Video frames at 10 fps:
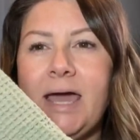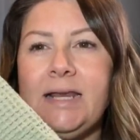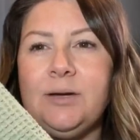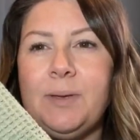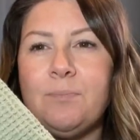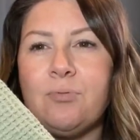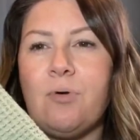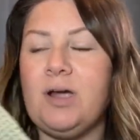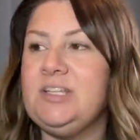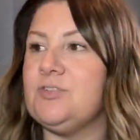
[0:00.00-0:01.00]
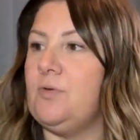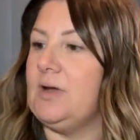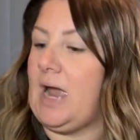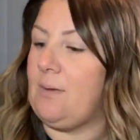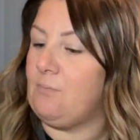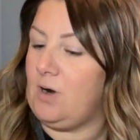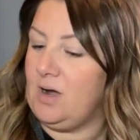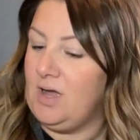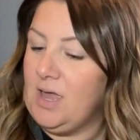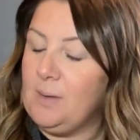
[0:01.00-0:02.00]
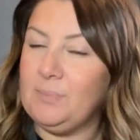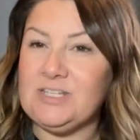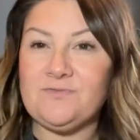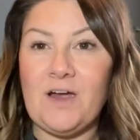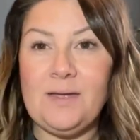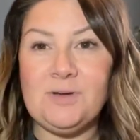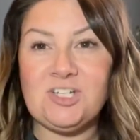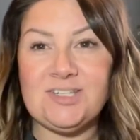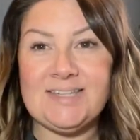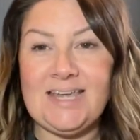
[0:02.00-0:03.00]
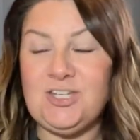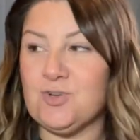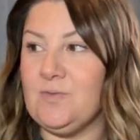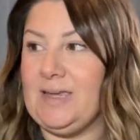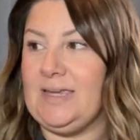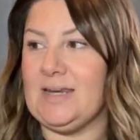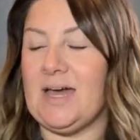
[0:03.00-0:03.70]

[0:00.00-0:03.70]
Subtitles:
out a little bit brighter on camera, but it's very much a sage green.